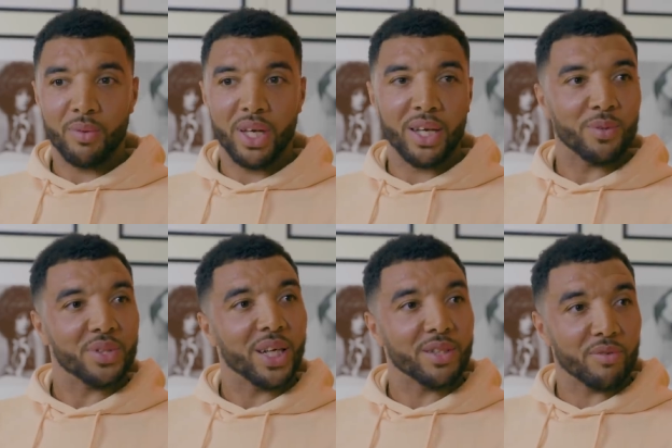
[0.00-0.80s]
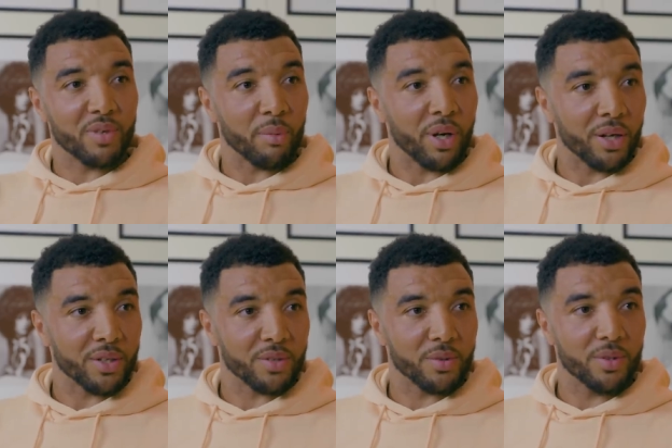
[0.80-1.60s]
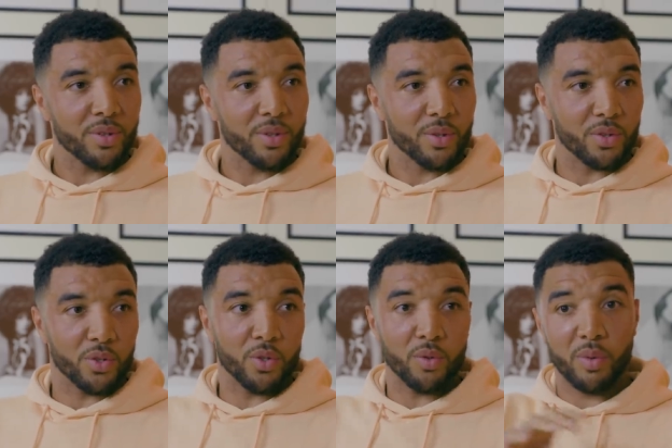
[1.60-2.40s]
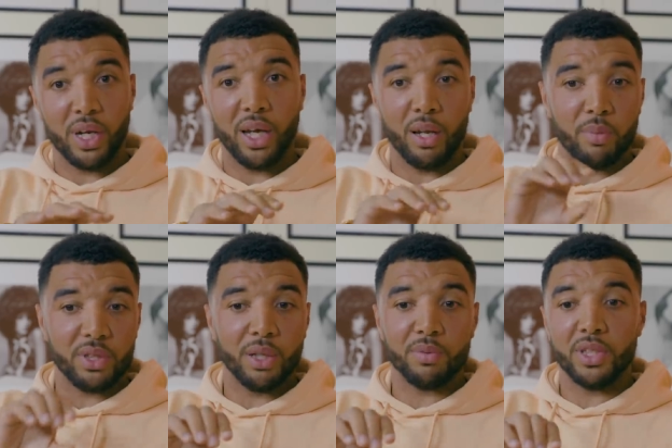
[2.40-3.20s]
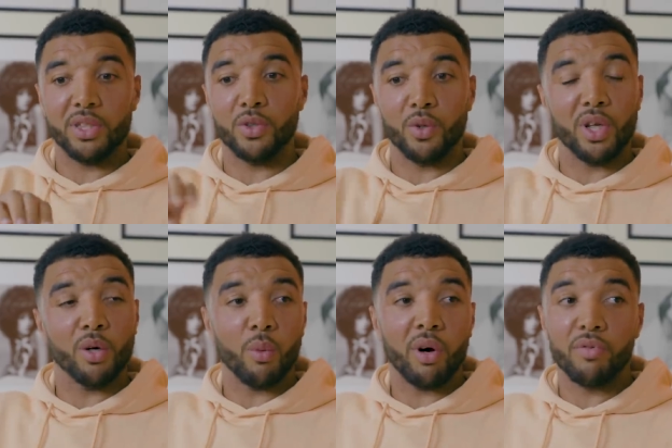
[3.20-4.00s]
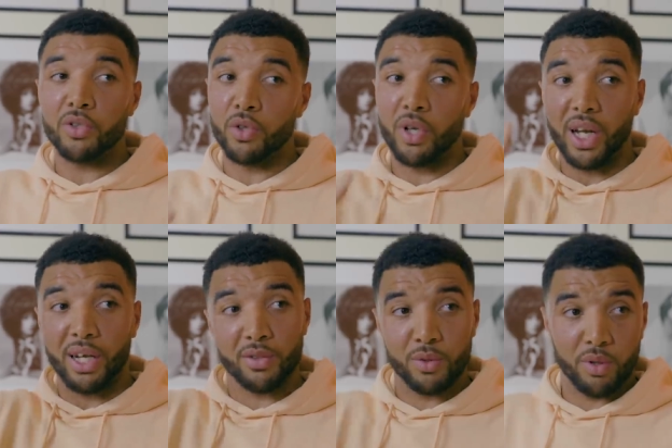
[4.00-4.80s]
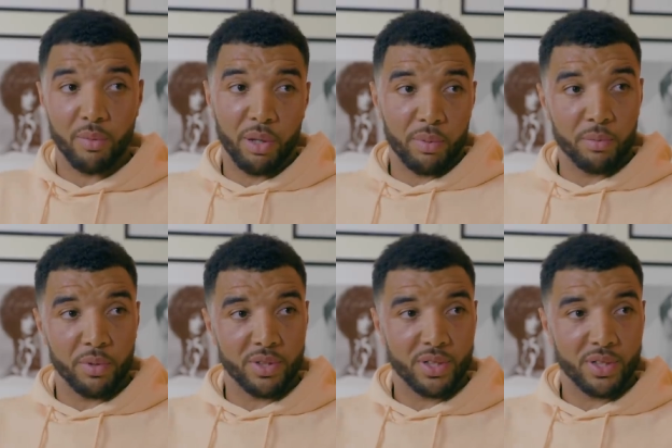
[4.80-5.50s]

dare you say something about Arsenal? Because the perception is you're little Watford, you're not allowed to talk about the big boys.